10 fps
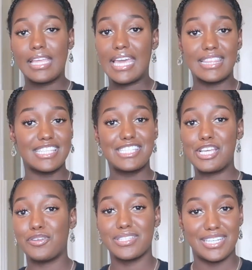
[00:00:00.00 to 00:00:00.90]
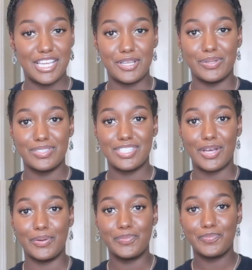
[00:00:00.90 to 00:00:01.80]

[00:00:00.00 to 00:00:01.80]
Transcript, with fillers: get the steals and deals, so